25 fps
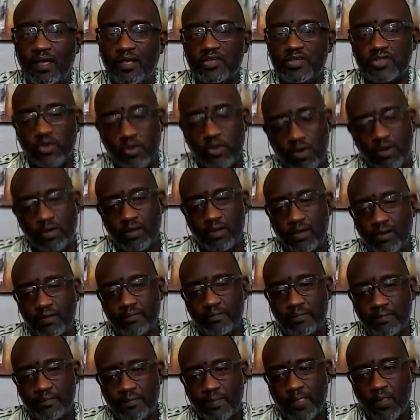So
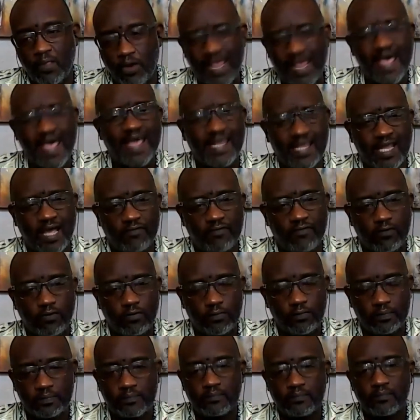on that
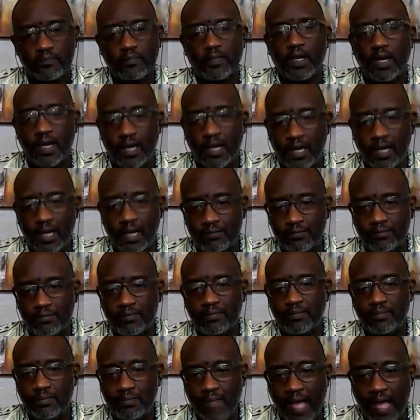level,
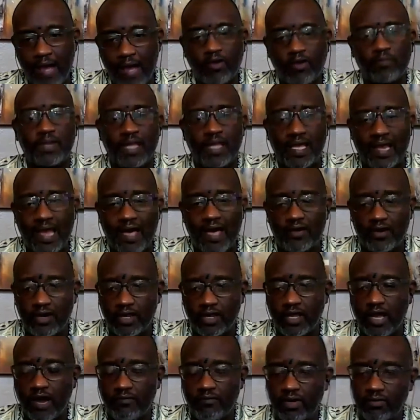how it played out in
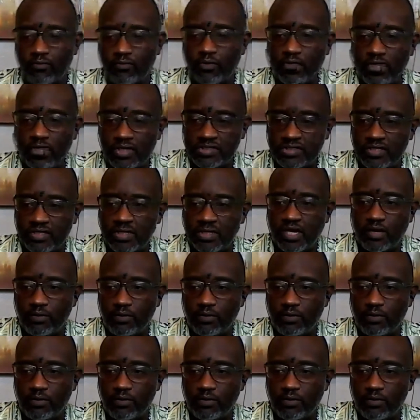the government was